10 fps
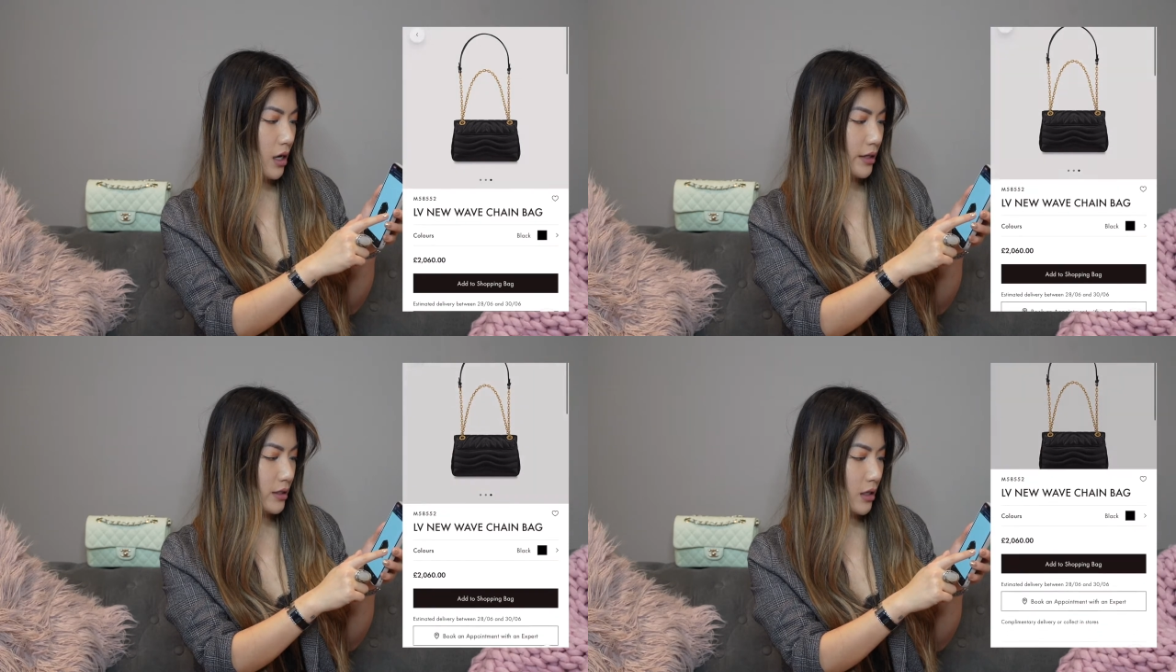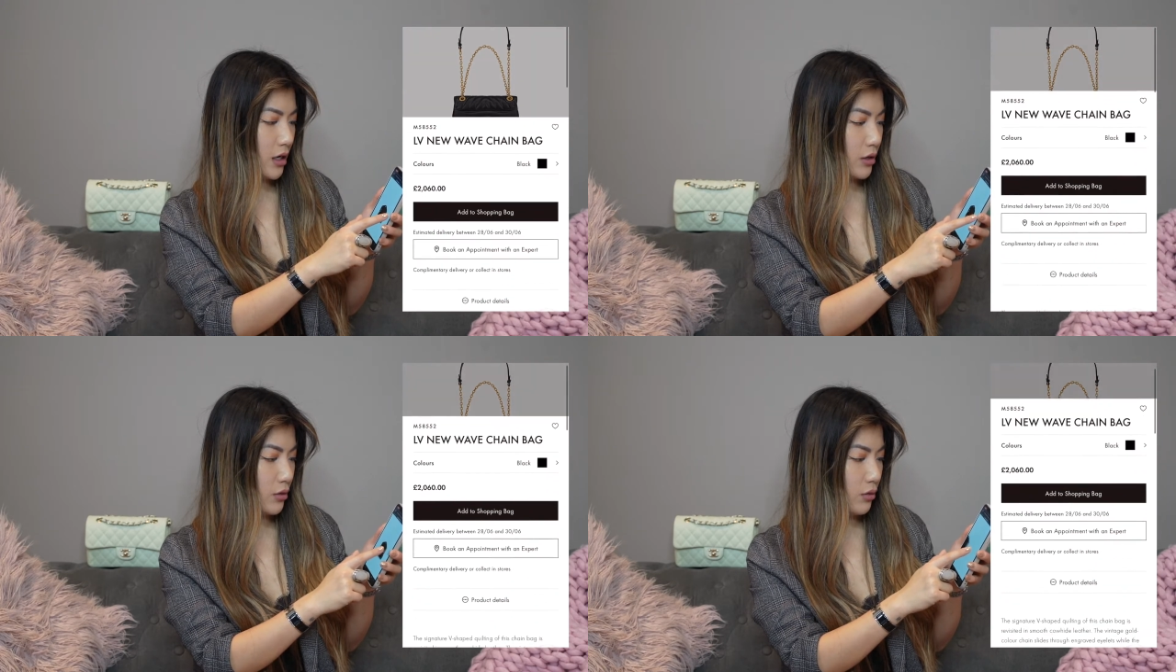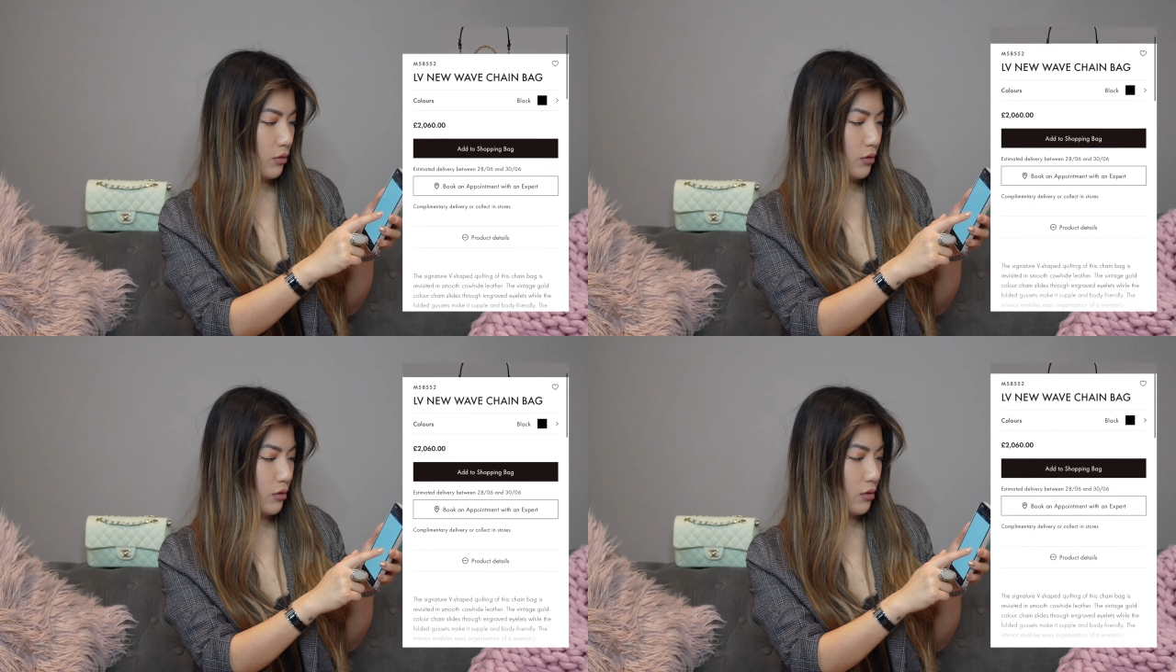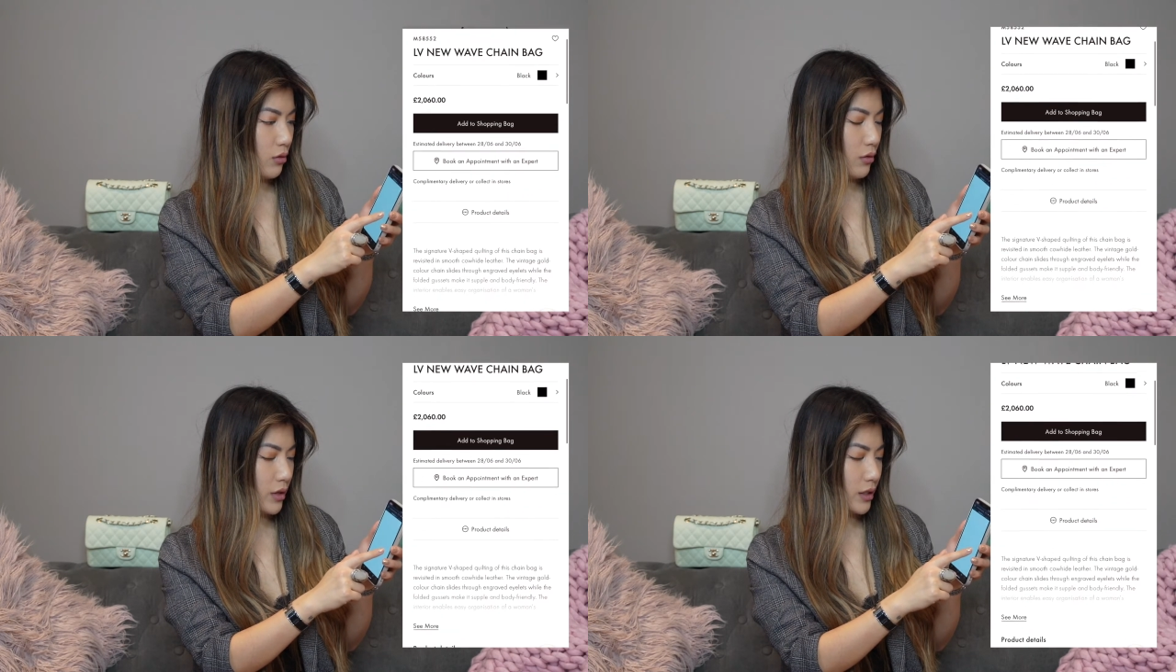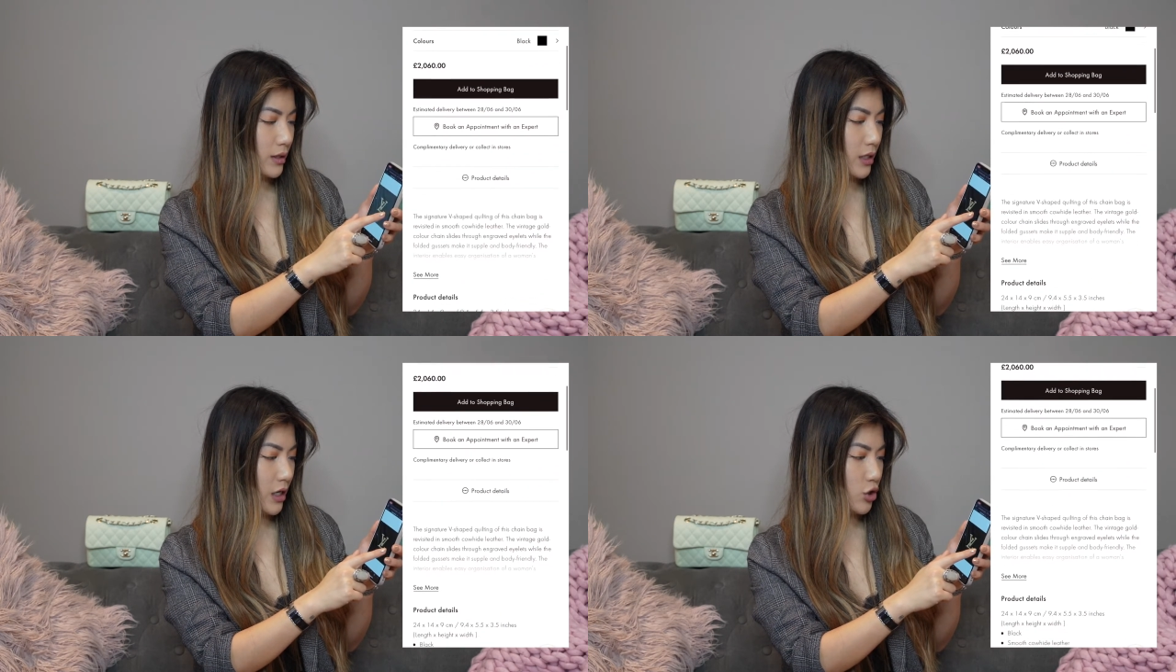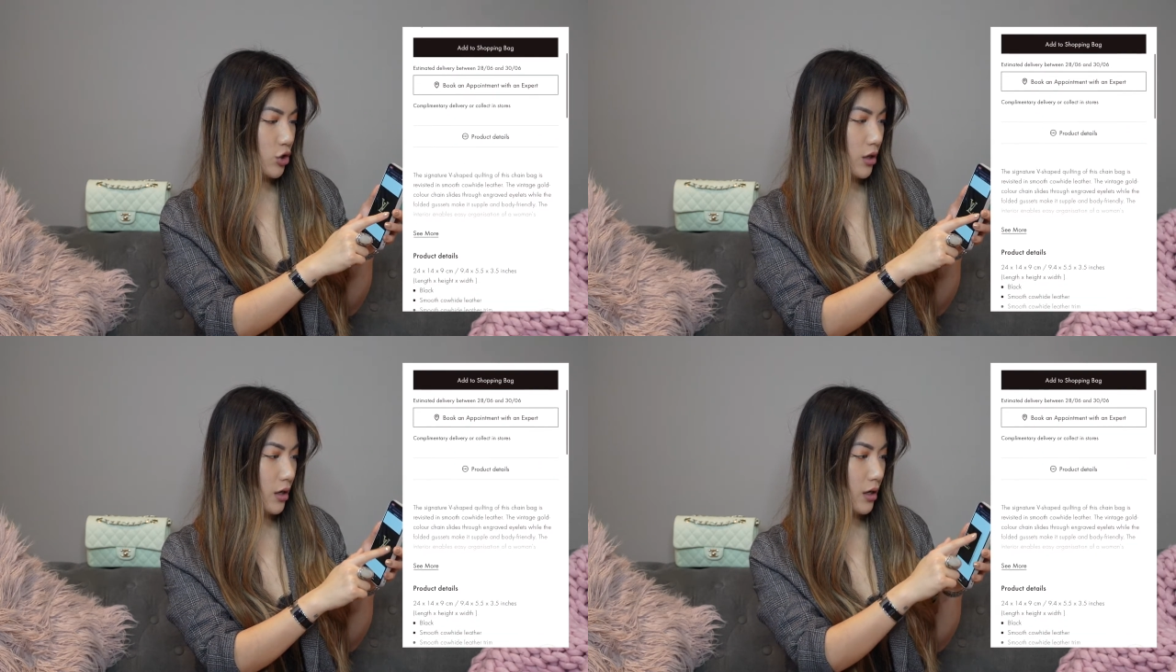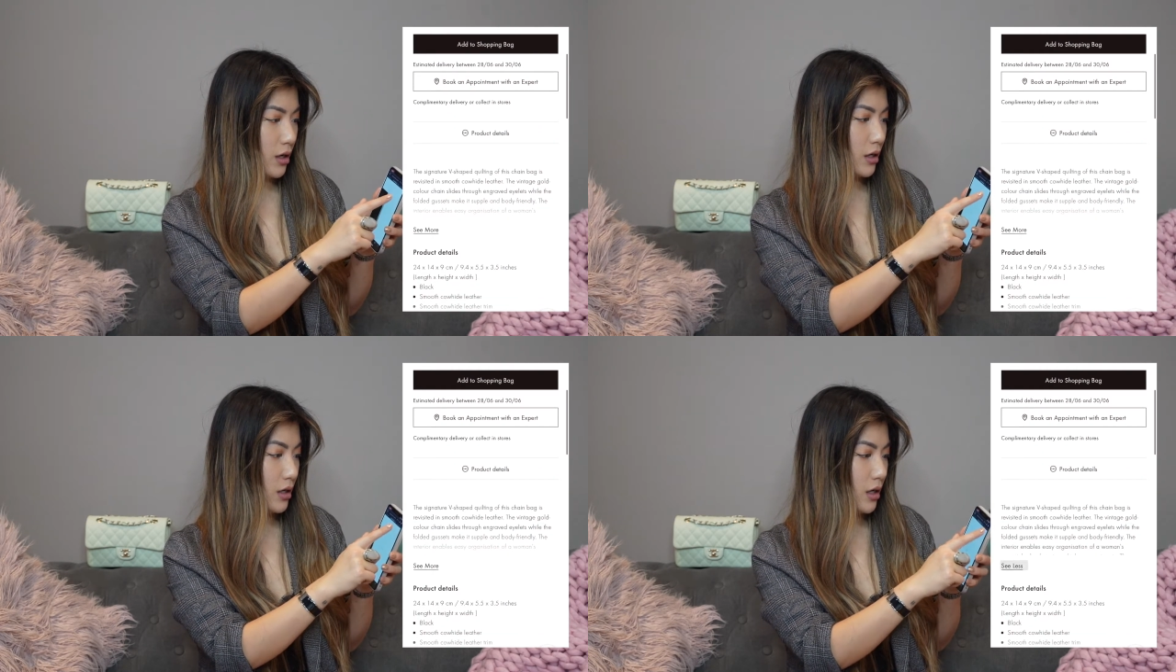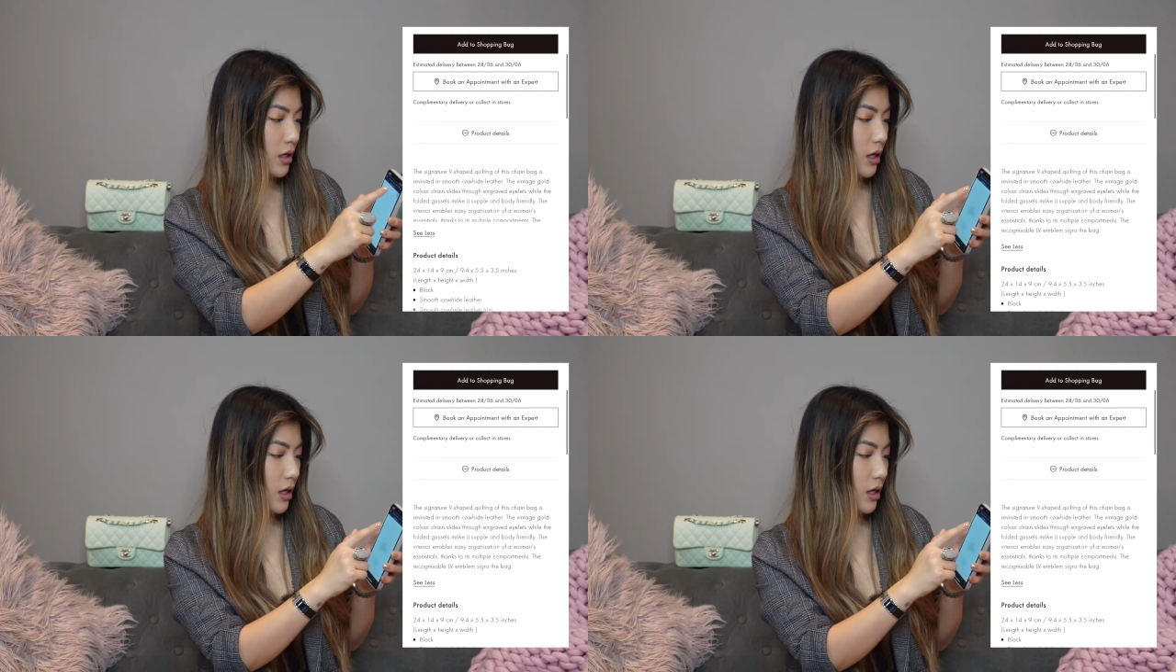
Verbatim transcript: internal organization